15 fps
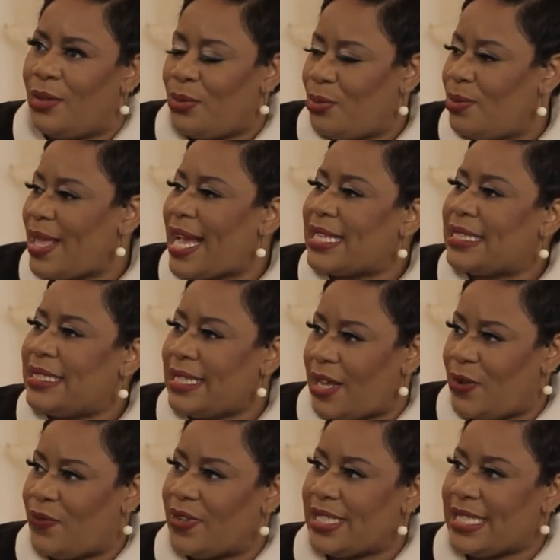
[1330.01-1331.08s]
through that
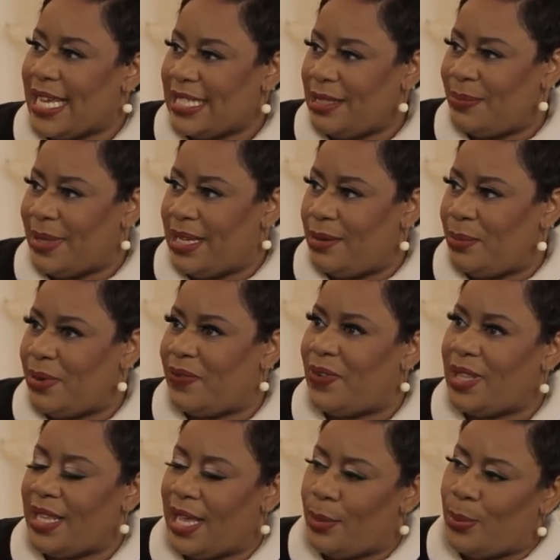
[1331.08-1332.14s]
self-assessment, but
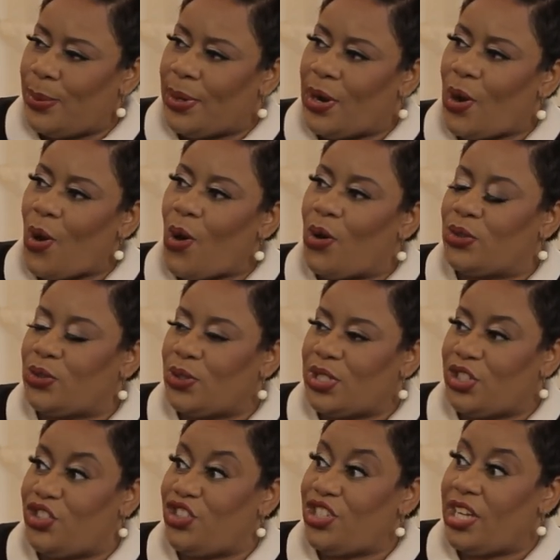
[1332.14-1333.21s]
for the employer also
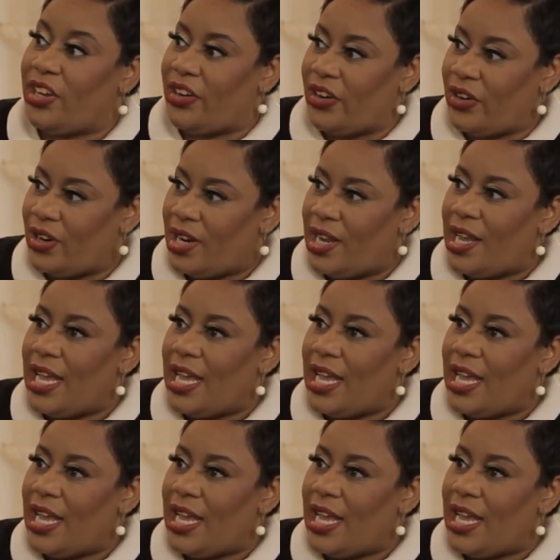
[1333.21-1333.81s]
to share